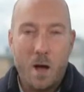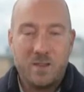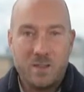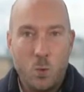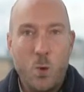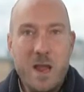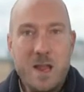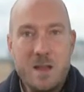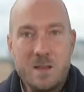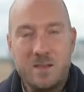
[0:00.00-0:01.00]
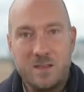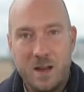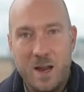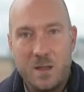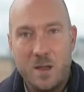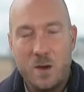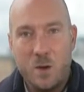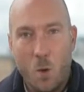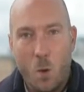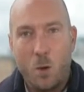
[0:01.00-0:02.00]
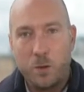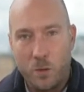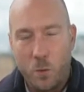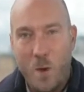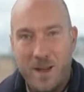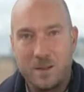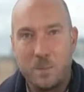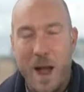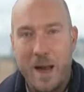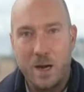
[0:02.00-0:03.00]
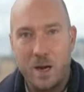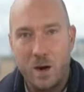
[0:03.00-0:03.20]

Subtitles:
squeezed in the north, on the west bank